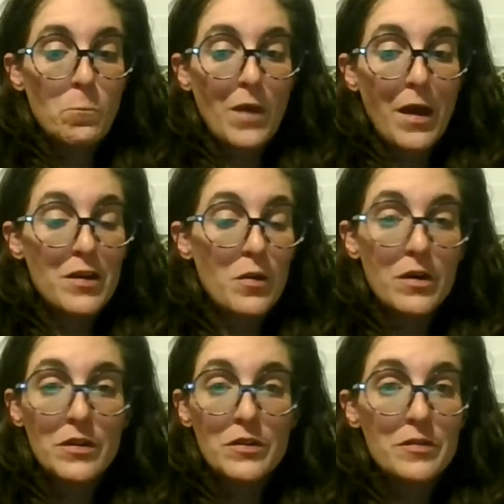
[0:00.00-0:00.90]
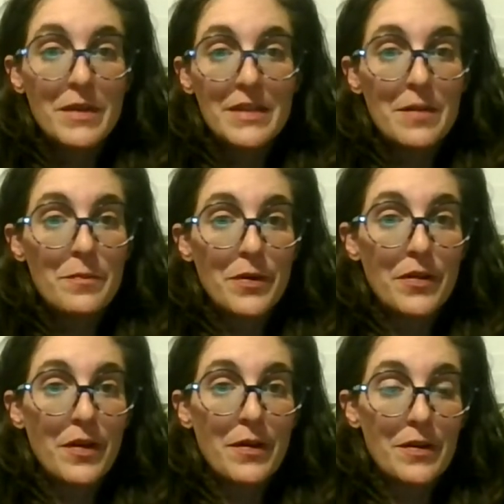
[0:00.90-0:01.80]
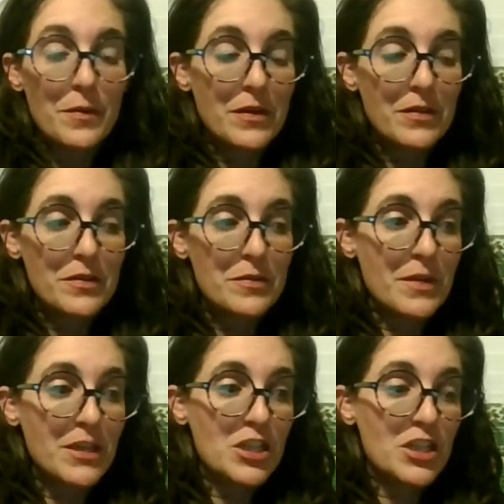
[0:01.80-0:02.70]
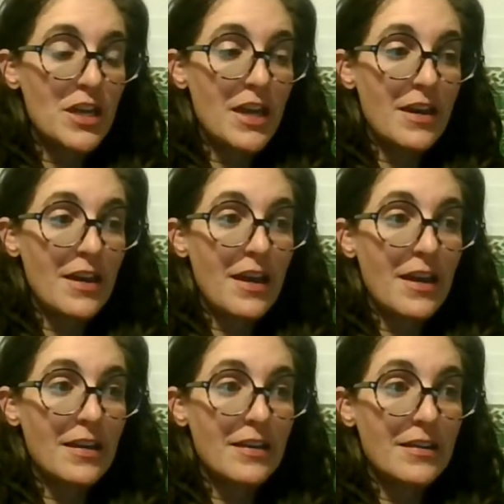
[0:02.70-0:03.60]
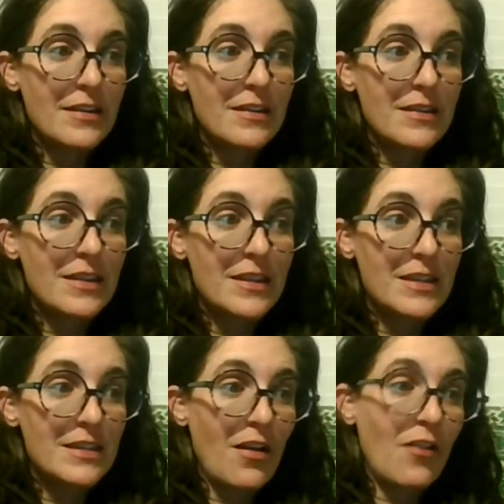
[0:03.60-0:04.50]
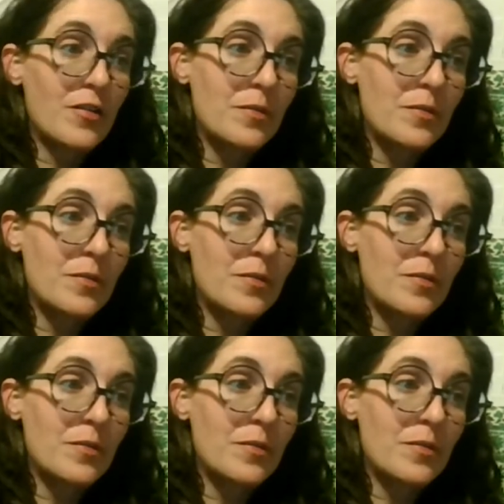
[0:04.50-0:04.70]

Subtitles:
I don't want to lose my temper, though. I don't want to lose my shit at these other